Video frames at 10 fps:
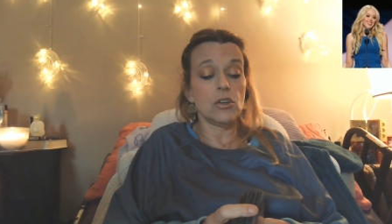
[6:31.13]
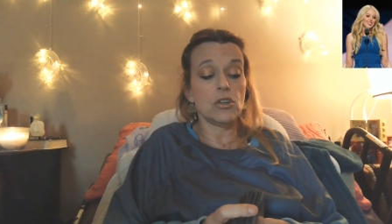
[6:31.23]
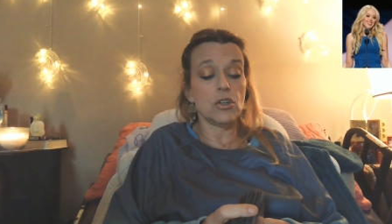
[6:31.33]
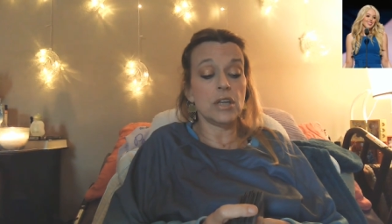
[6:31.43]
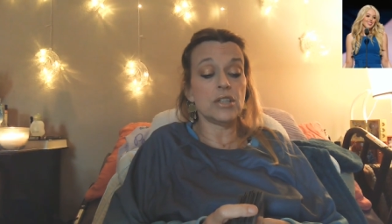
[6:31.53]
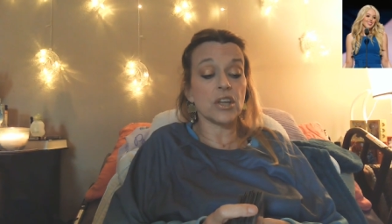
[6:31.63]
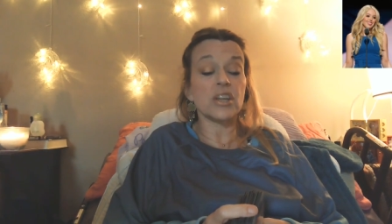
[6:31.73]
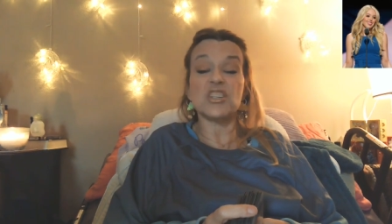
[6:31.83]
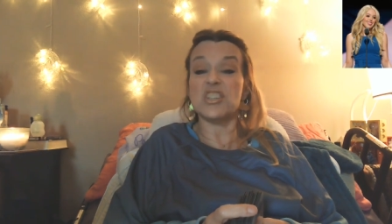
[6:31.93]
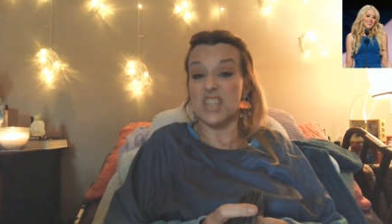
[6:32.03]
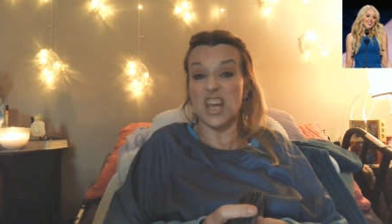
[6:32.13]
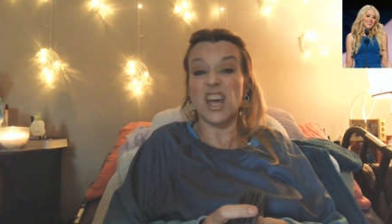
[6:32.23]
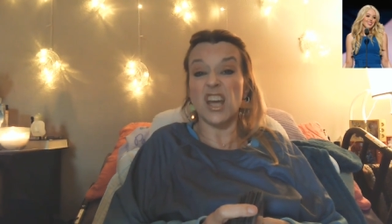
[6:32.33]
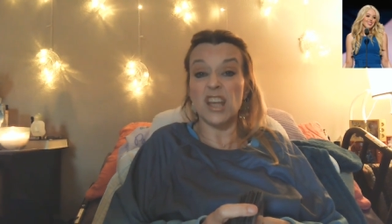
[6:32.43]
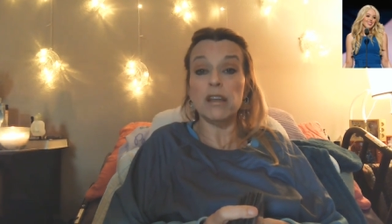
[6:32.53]
it's going to
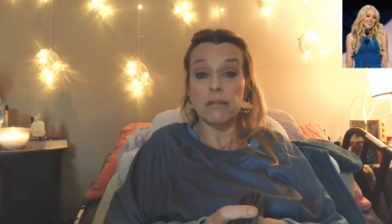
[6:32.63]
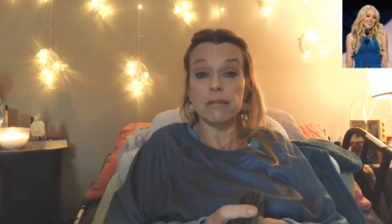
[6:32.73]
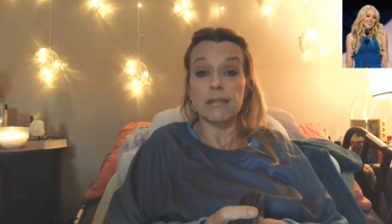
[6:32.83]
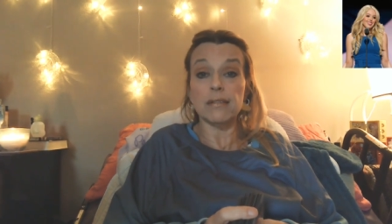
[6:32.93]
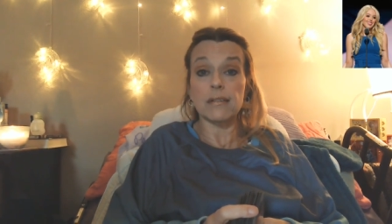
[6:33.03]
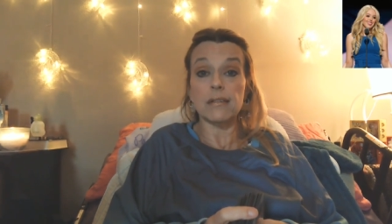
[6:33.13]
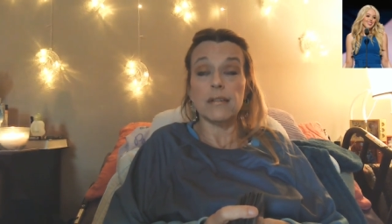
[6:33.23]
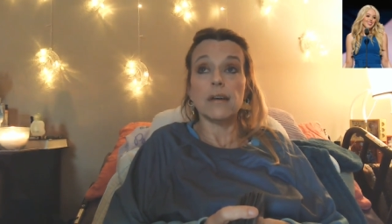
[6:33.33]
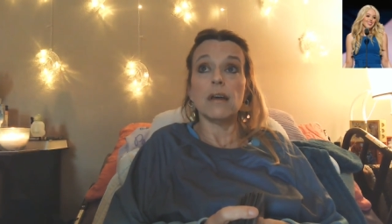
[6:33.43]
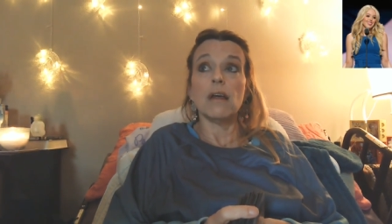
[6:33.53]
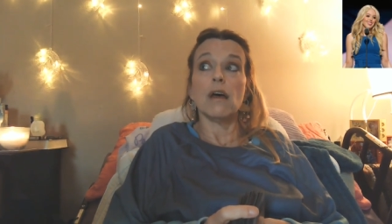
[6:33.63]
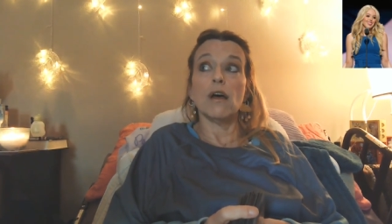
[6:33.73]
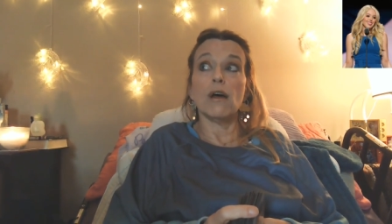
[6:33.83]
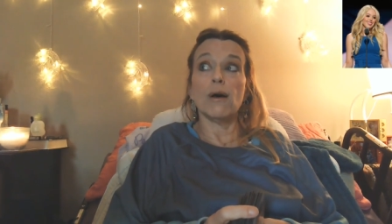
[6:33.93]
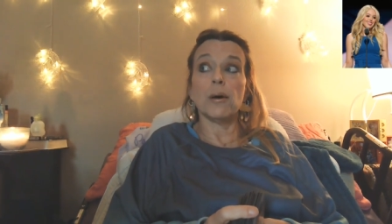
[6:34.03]
sting.
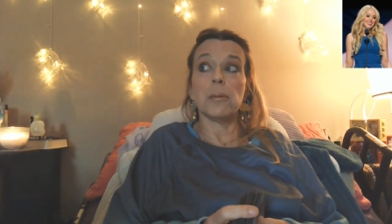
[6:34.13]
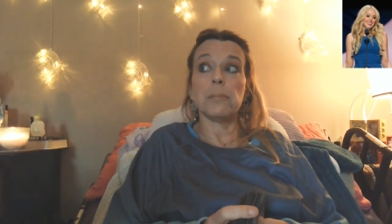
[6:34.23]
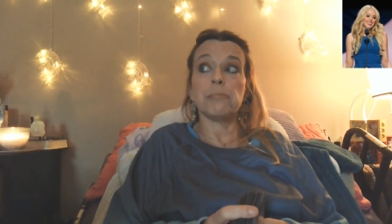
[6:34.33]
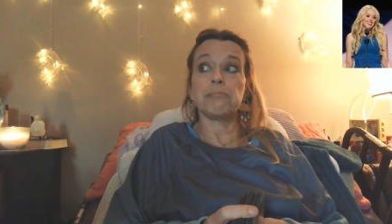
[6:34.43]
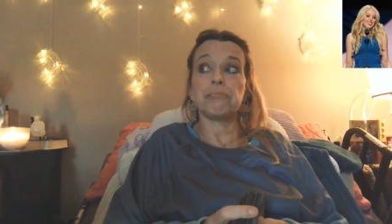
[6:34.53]
Um,